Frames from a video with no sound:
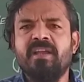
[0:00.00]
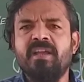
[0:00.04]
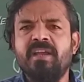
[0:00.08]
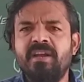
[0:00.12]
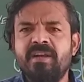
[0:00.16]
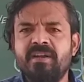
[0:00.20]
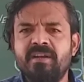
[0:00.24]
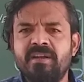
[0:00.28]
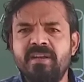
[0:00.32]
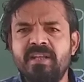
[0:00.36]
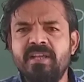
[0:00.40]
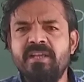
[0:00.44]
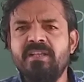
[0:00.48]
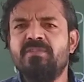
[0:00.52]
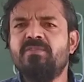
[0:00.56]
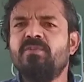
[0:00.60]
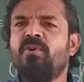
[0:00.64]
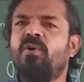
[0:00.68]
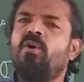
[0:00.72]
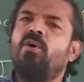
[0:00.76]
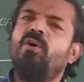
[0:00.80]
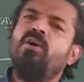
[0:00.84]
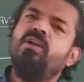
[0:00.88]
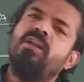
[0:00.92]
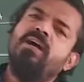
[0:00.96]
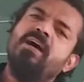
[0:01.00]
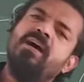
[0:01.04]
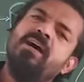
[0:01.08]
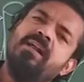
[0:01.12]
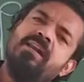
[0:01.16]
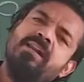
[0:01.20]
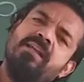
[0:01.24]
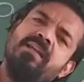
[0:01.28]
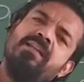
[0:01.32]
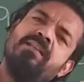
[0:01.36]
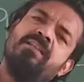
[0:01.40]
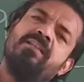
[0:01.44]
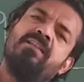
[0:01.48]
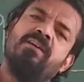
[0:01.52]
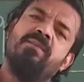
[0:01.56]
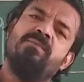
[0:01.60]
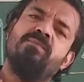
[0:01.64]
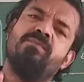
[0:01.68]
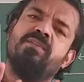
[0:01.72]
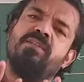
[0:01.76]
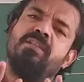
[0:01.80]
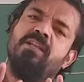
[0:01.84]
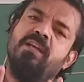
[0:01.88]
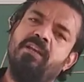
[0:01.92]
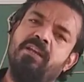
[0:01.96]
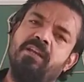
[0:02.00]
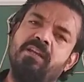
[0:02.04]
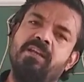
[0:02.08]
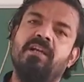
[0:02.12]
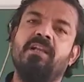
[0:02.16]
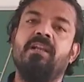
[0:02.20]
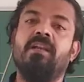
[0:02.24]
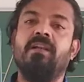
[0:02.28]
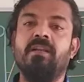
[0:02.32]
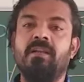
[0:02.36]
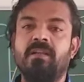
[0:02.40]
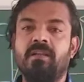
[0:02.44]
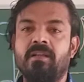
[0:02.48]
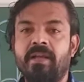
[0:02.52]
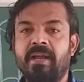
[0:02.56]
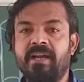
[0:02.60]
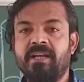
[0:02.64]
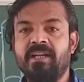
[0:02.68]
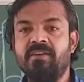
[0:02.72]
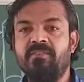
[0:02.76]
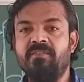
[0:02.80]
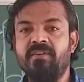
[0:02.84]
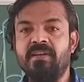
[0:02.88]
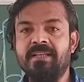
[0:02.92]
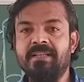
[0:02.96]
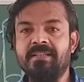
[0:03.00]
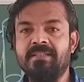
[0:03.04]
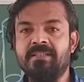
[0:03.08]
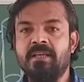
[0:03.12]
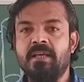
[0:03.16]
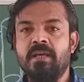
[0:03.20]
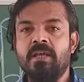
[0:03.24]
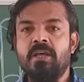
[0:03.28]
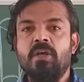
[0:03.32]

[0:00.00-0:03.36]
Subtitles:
kidneys, all are comes in the renal activities.